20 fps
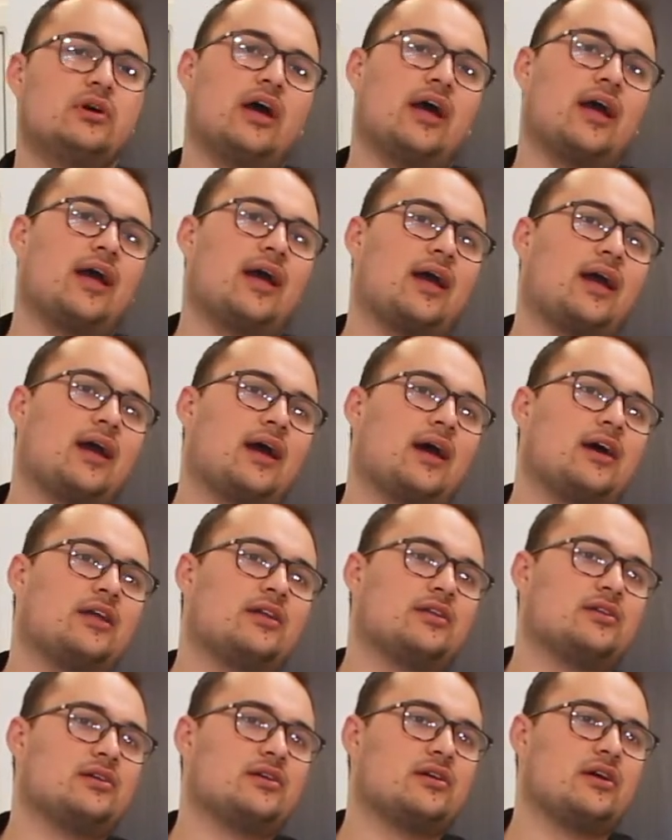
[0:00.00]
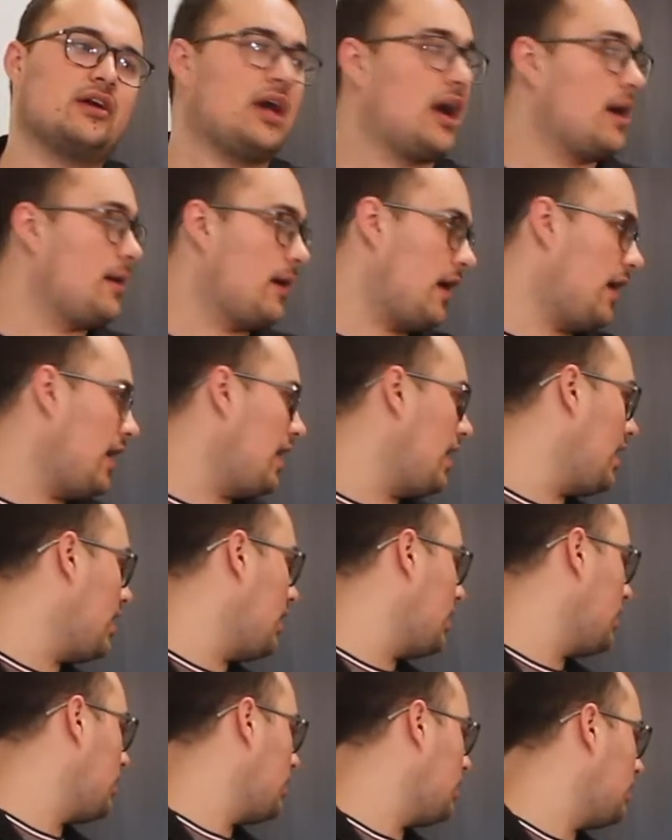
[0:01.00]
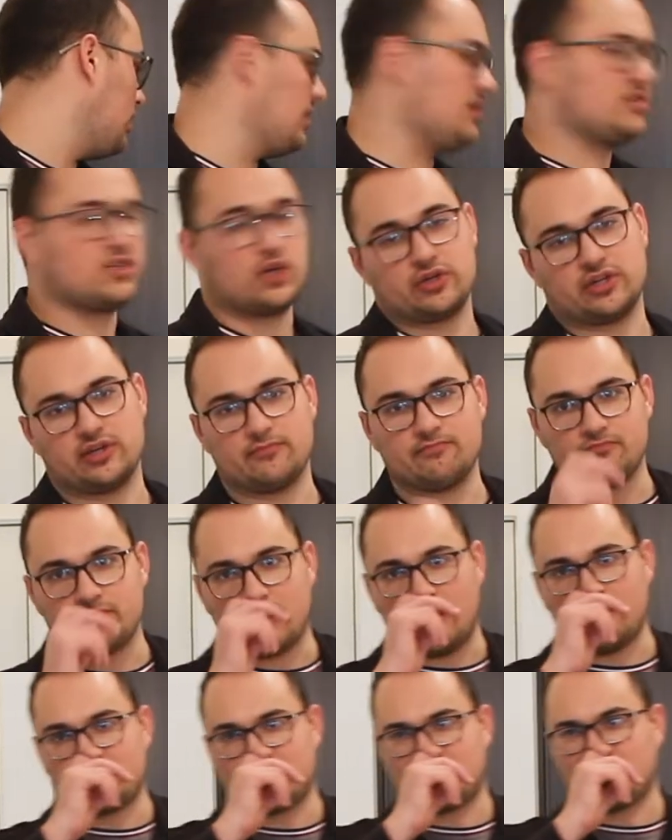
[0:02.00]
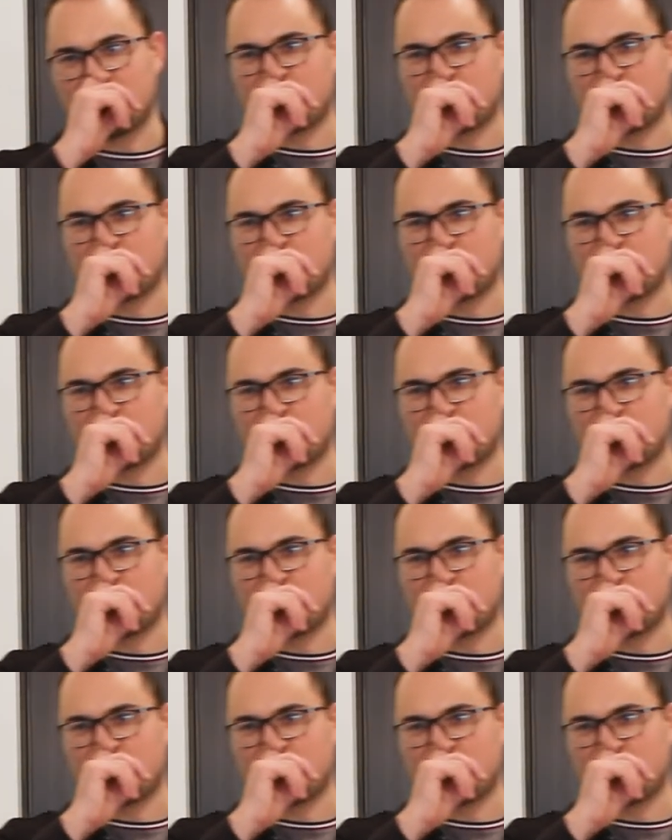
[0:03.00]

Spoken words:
And yeah, it's cooking. I wish I could